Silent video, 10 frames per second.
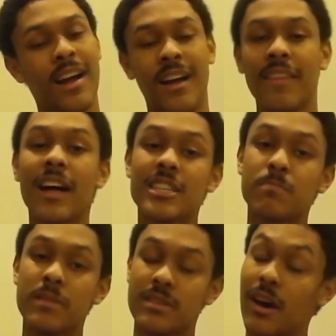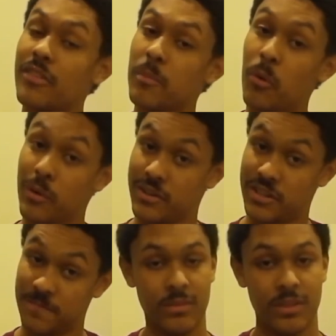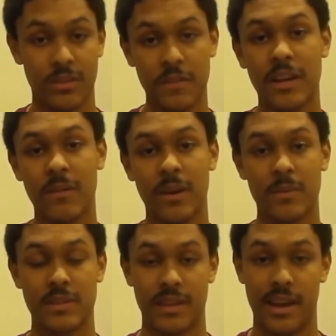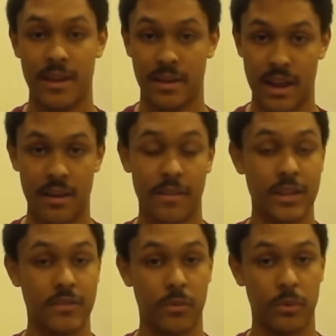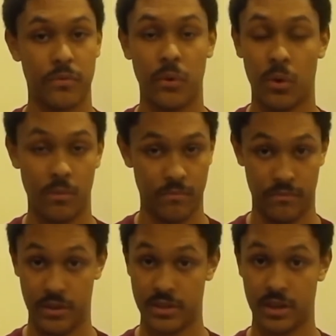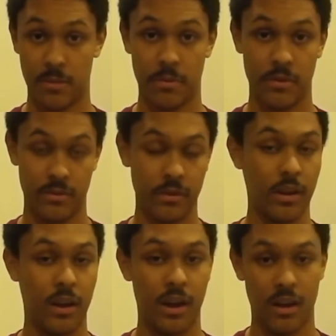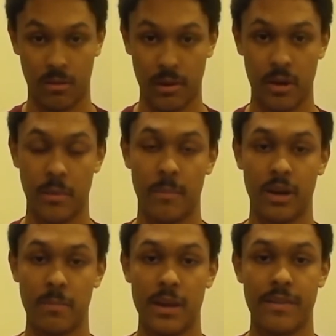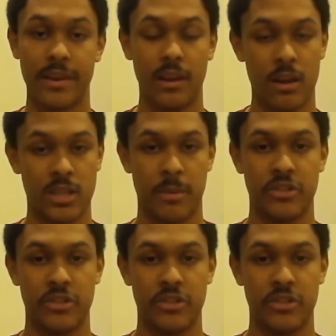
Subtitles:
That's beside the point. For now, I will say again, thanks everyone for voting up I'm gonna Be There. Last time I